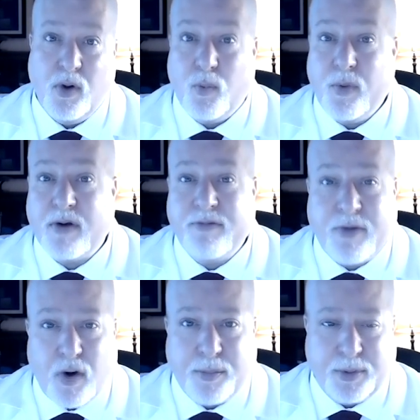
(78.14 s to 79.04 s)
We are
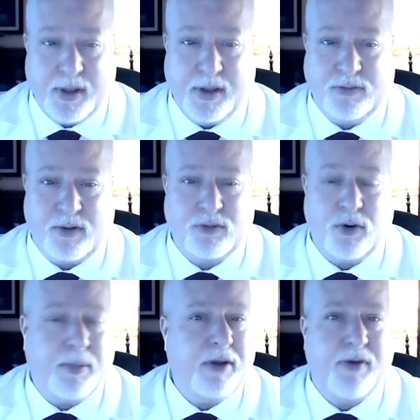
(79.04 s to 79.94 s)
very pleased that
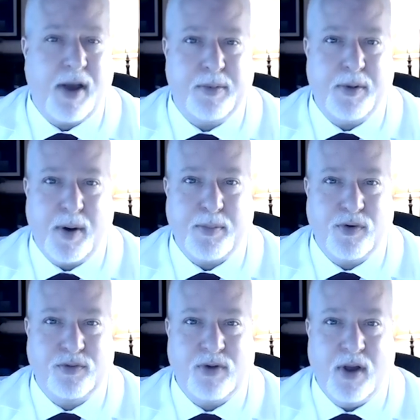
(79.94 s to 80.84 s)
so many family
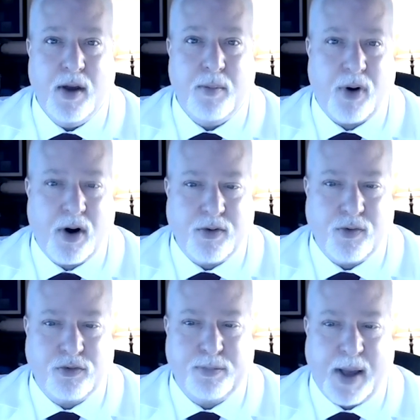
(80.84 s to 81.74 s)
members,
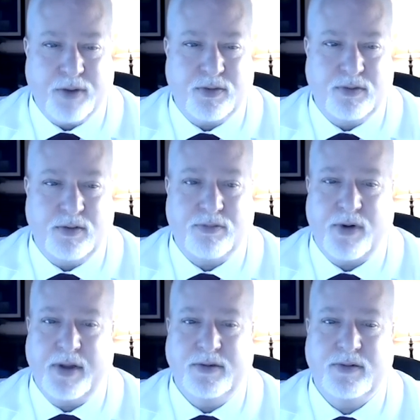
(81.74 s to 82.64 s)
partners, spouses, and
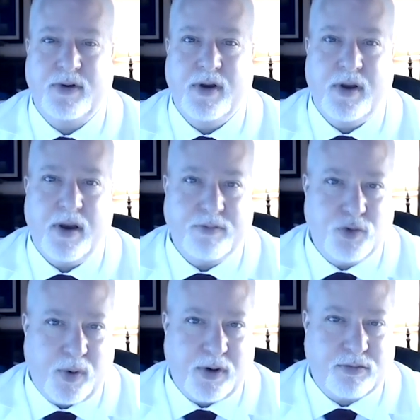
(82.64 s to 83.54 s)
friends have
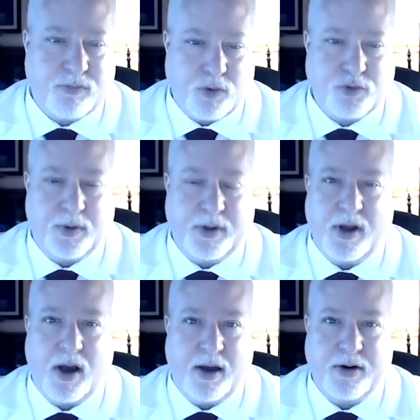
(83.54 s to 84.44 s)
joined us virtually to
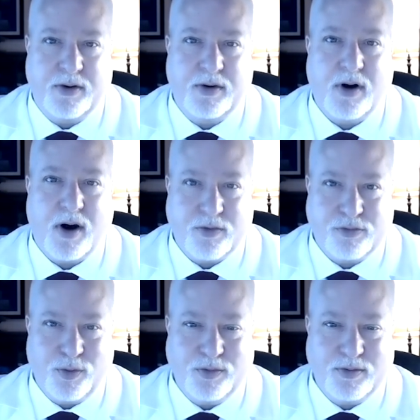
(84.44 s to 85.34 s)
honor our
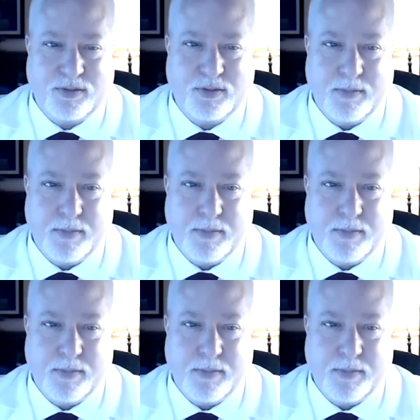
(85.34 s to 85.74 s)
students.